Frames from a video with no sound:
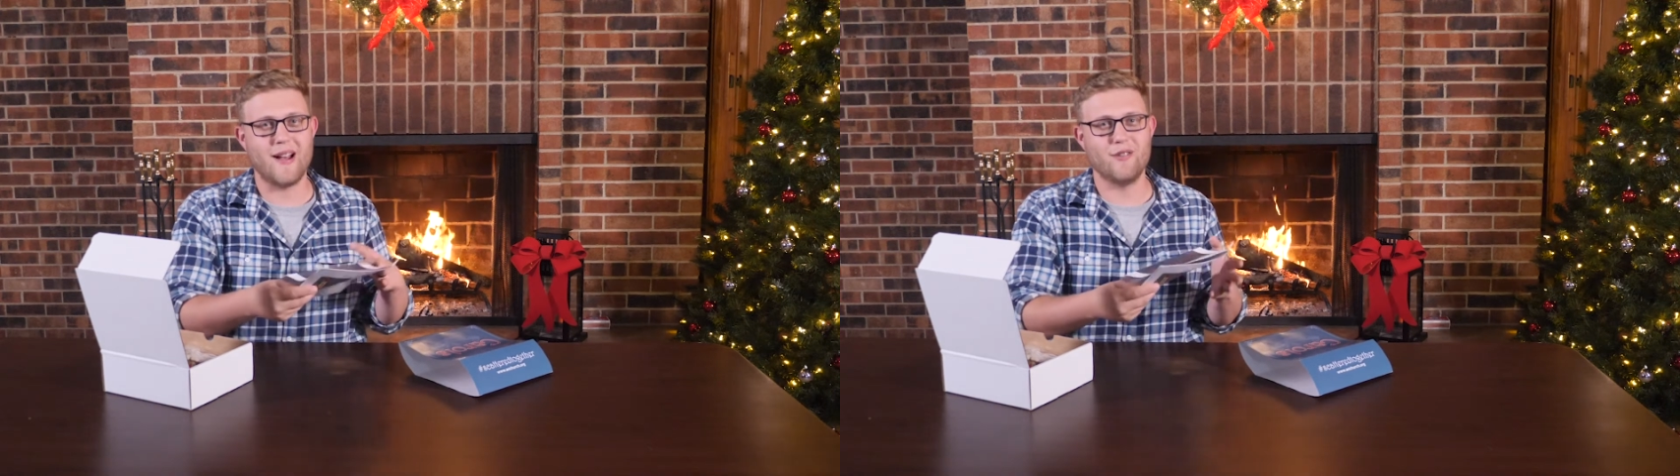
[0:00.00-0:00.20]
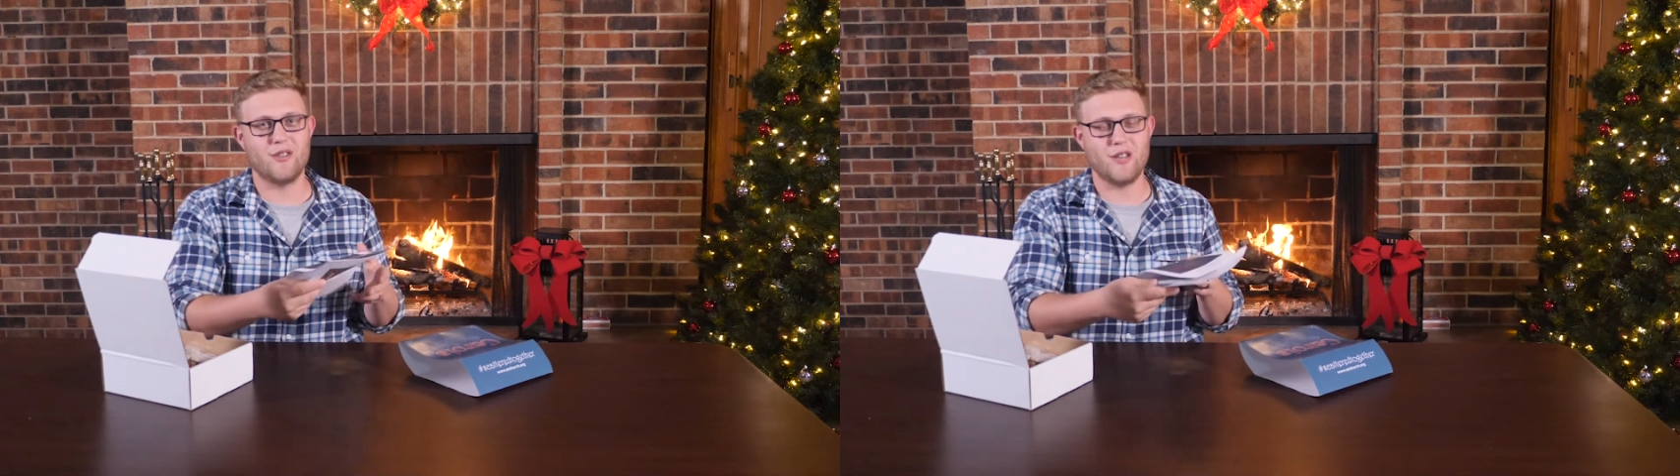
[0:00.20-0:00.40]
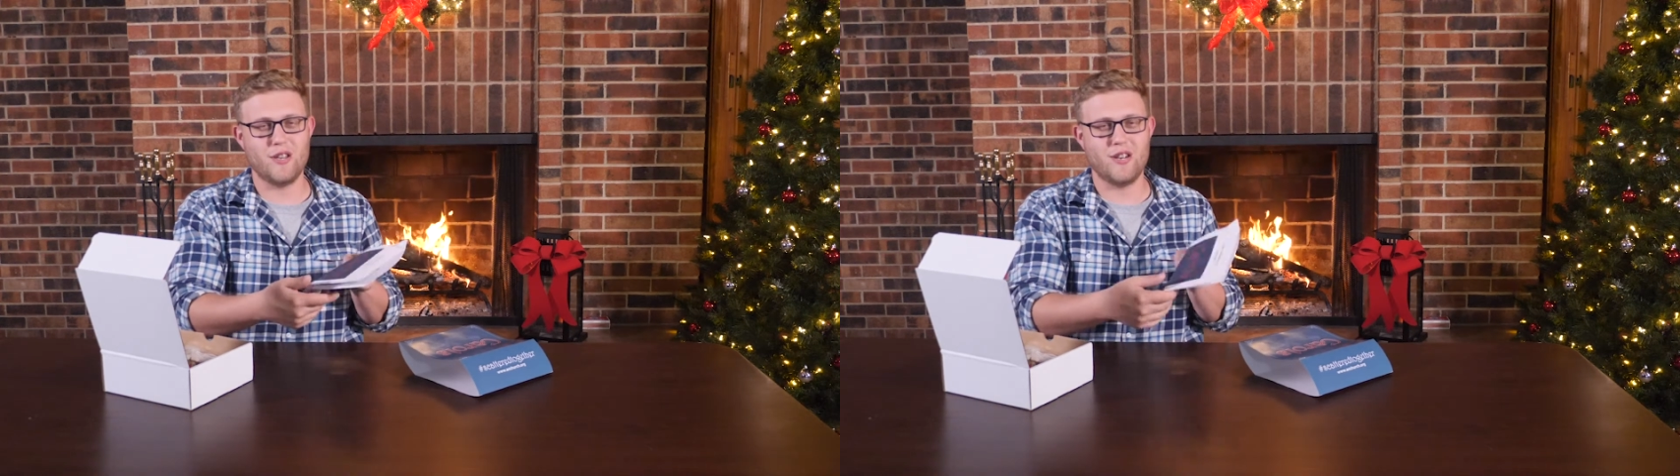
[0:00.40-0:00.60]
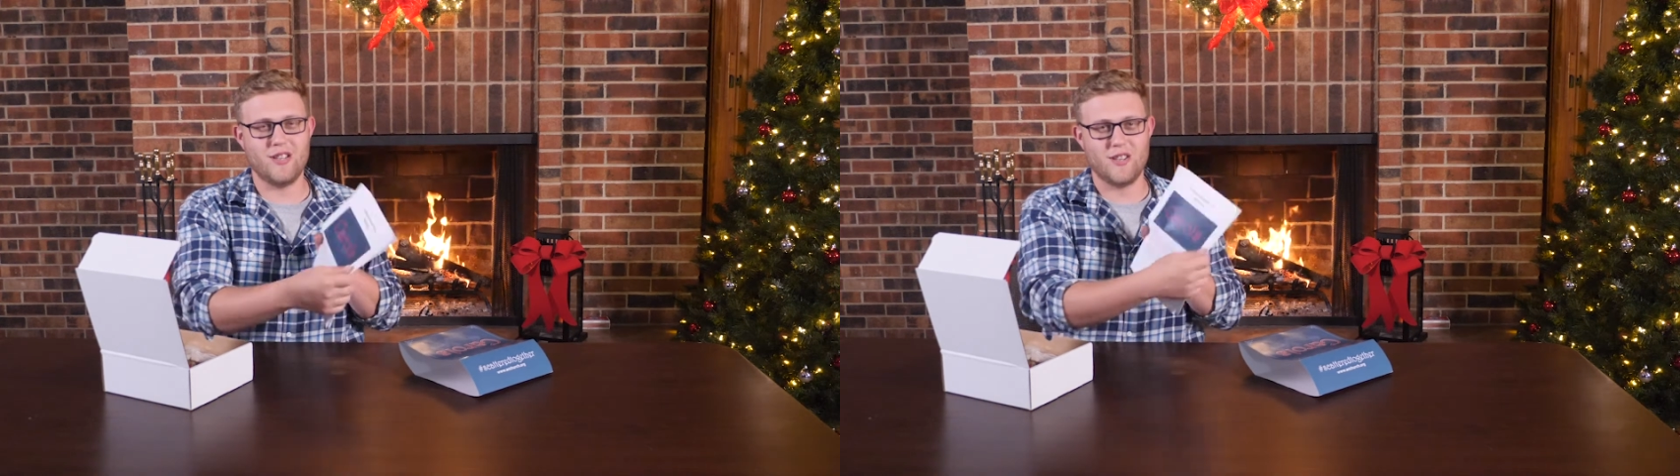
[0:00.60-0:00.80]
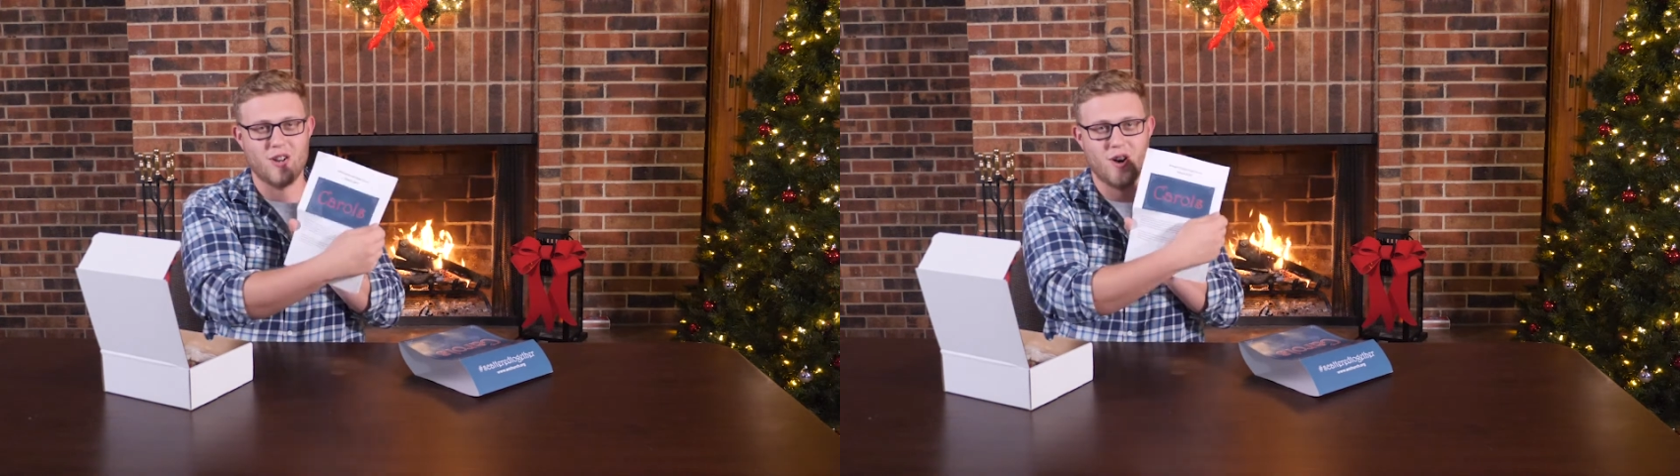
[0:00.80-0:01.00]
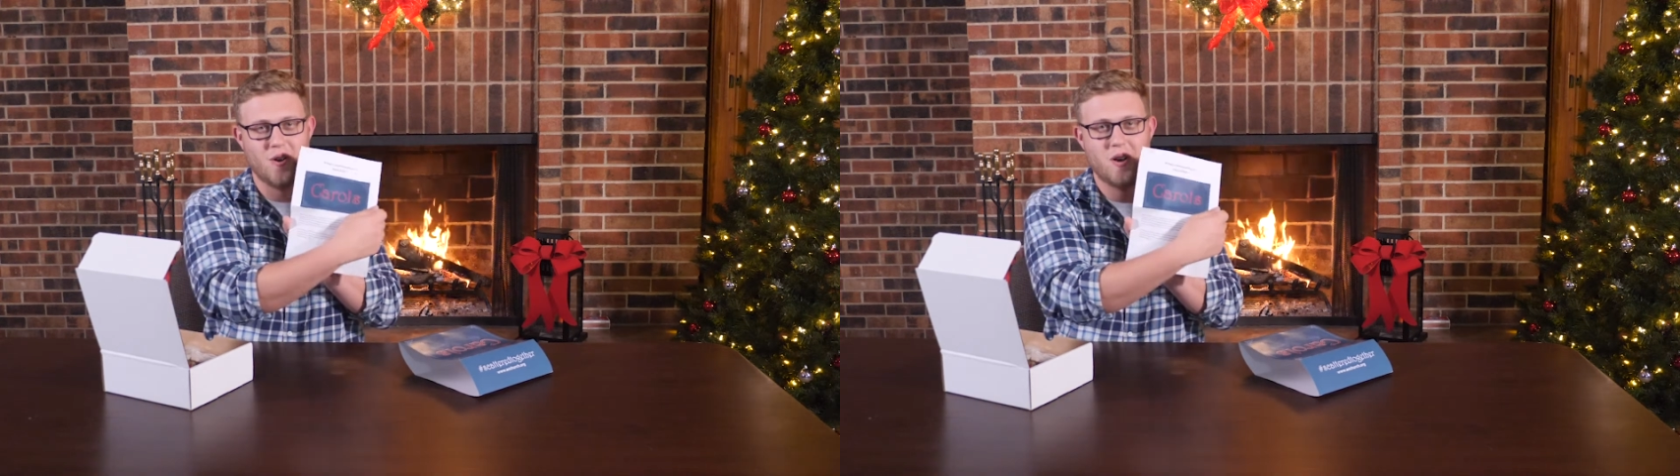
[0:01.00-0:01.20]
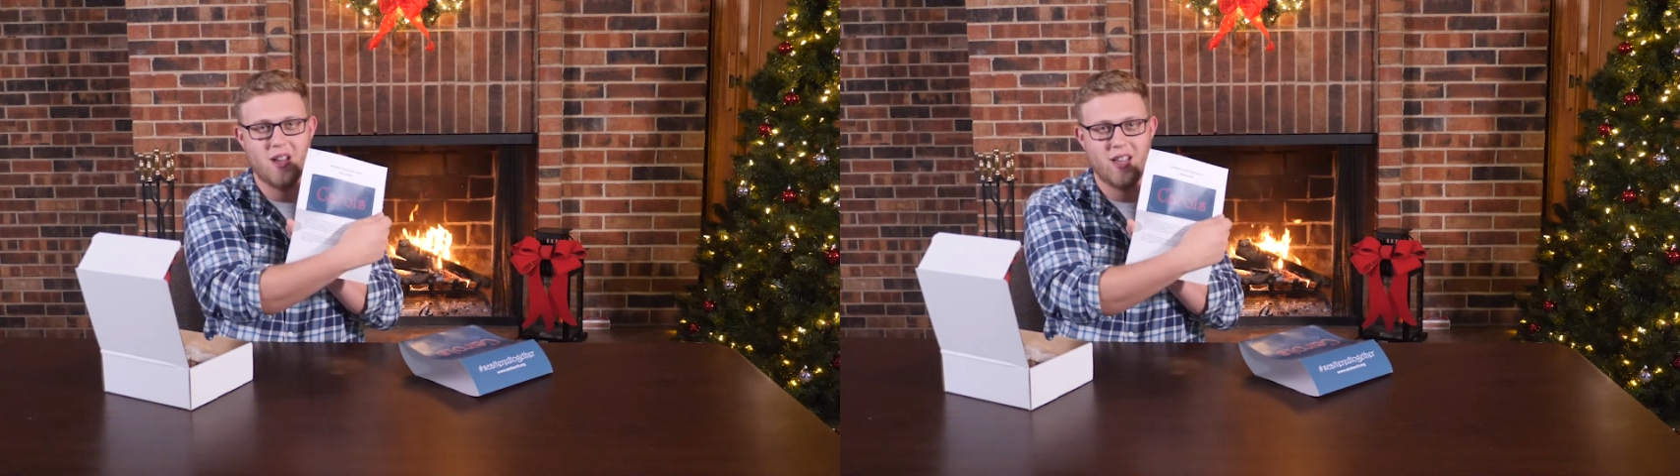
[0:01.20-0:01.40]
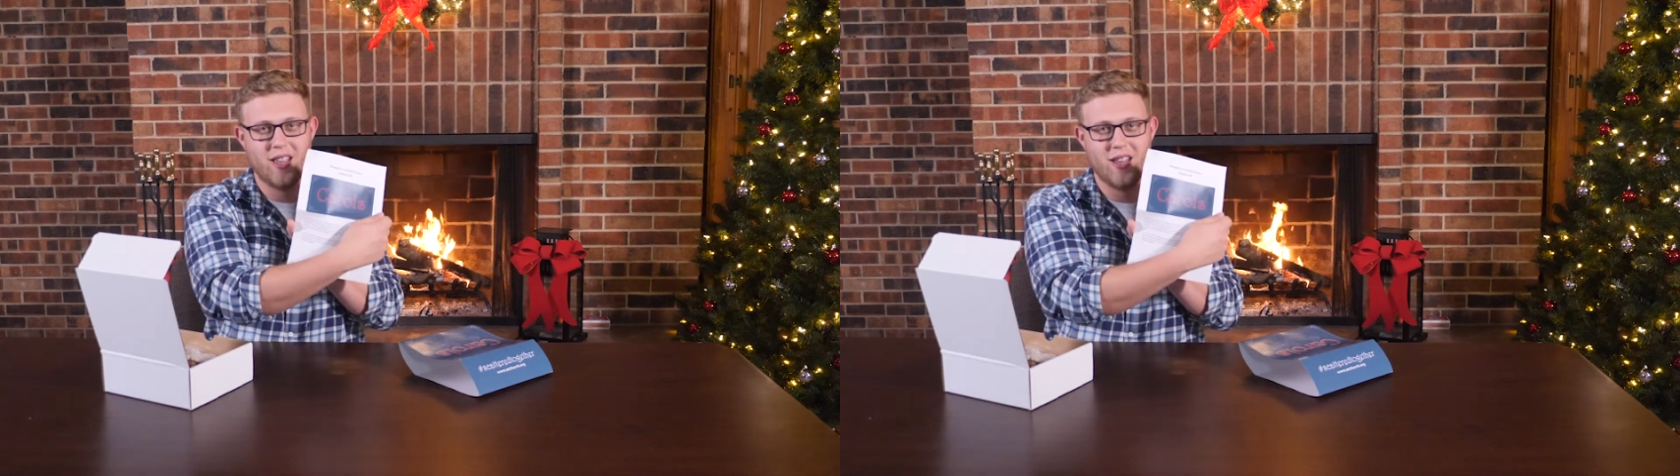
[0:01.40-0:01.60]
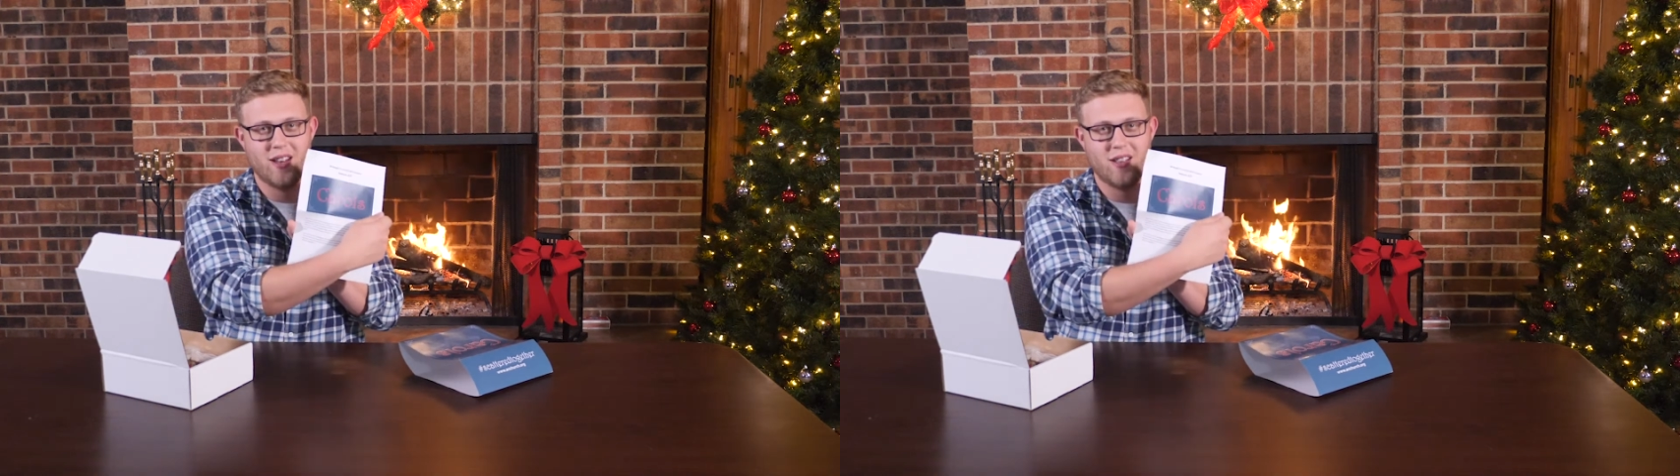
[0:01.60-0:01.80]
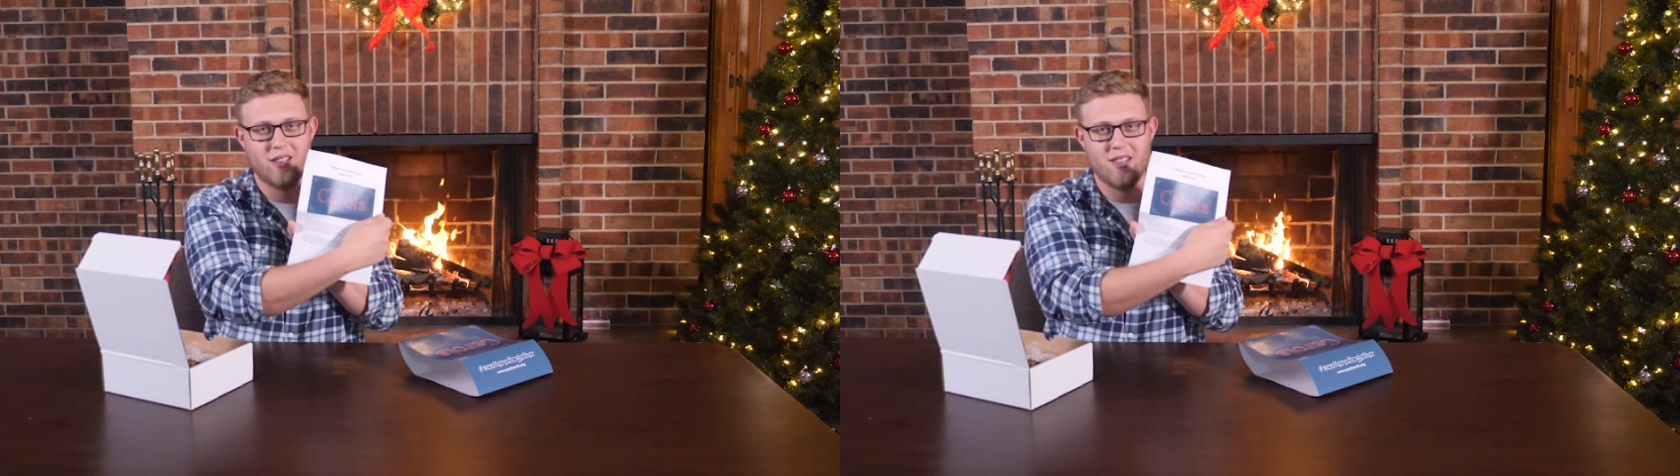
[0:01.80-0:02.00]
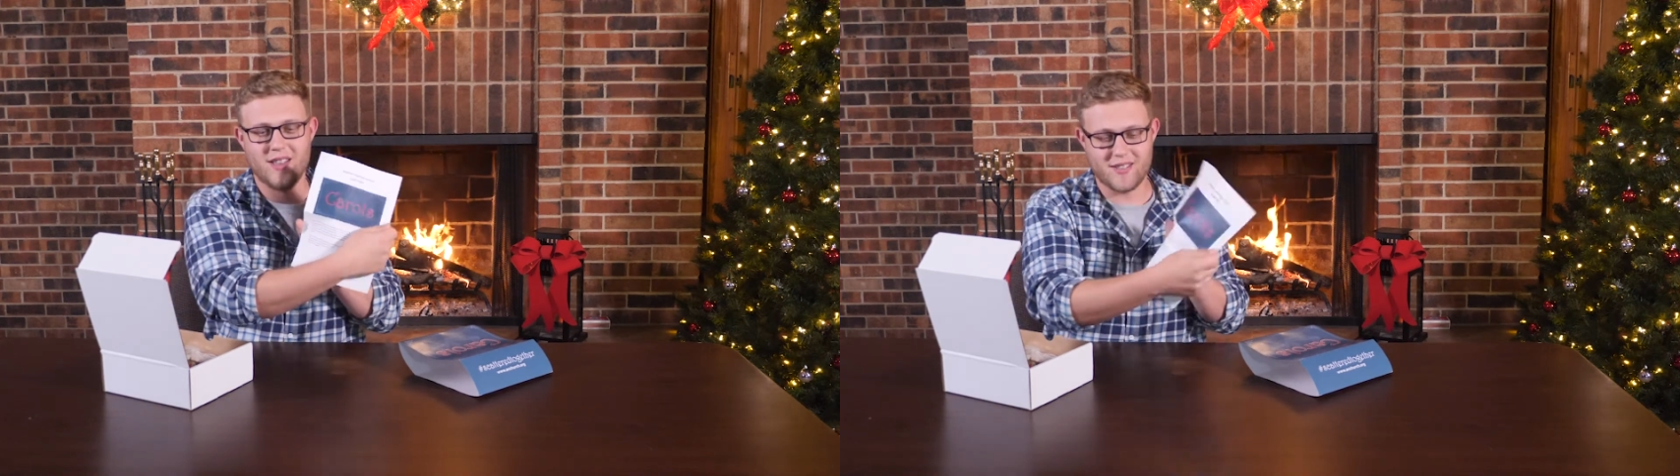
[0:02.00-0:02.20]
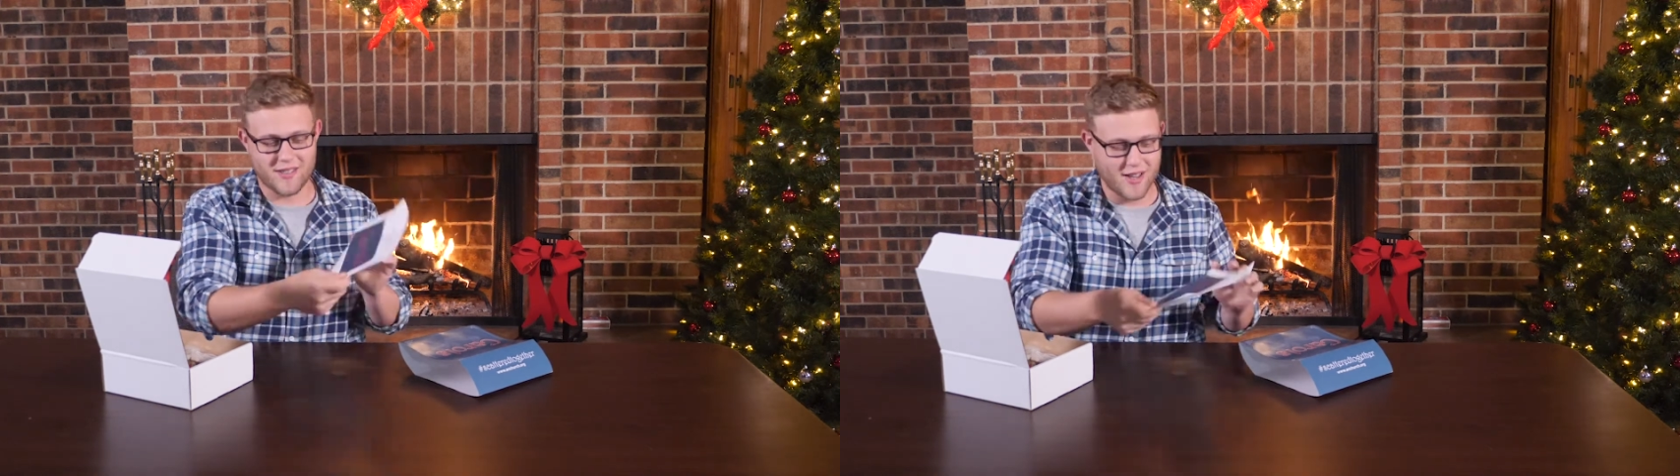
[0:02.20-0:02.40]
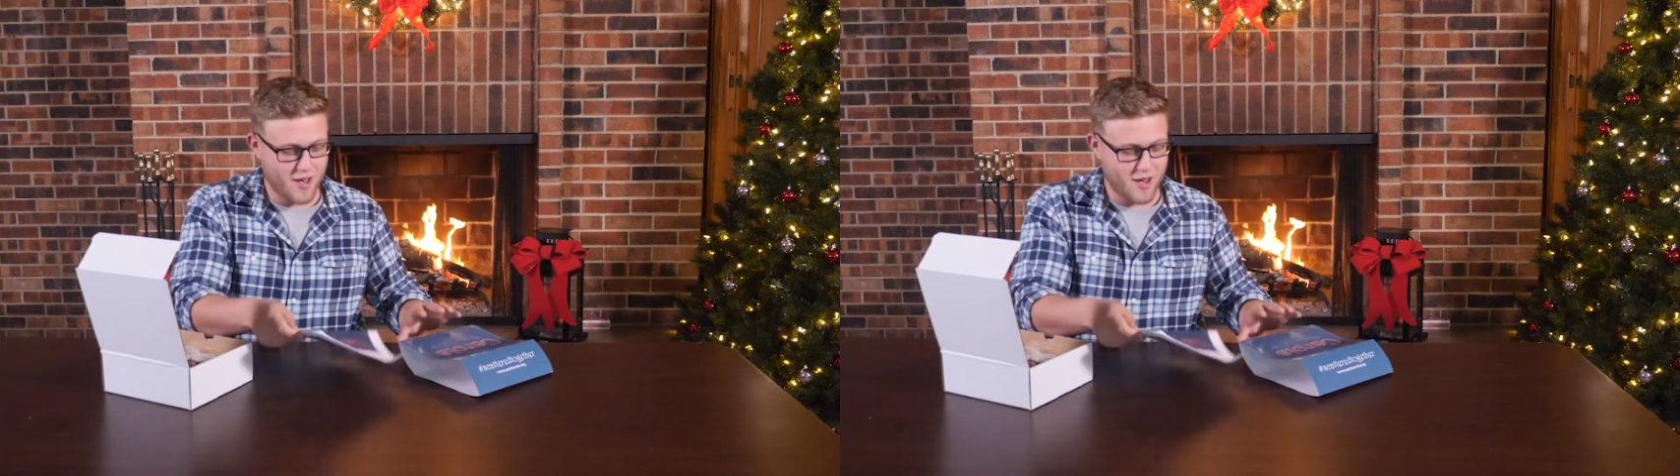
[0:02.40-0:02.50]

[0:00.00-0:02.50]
Everything you need to know in this